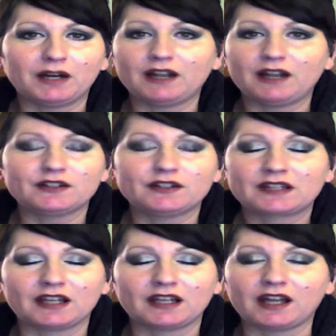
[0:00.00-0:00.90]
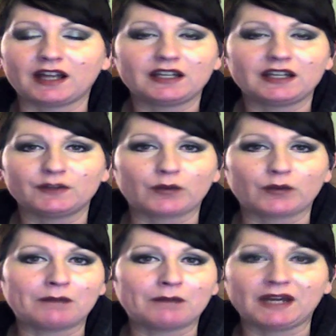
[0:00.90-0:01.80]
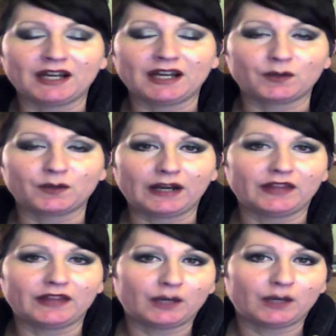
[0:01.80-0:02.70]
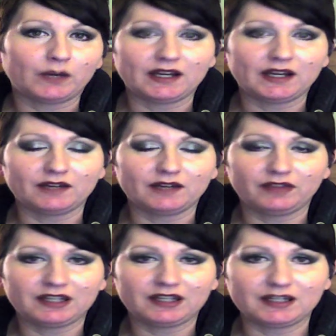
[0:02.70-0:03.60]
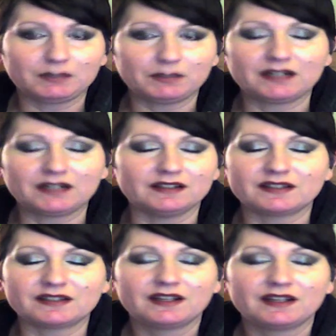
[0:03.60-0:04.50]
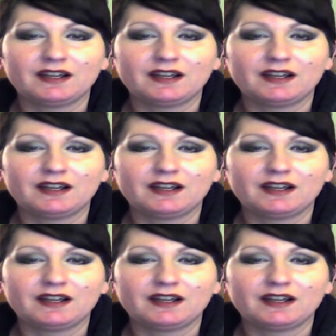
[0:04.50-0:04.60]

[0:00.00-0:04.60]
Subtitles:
I just cannot even wrap my head around that way of thinking, because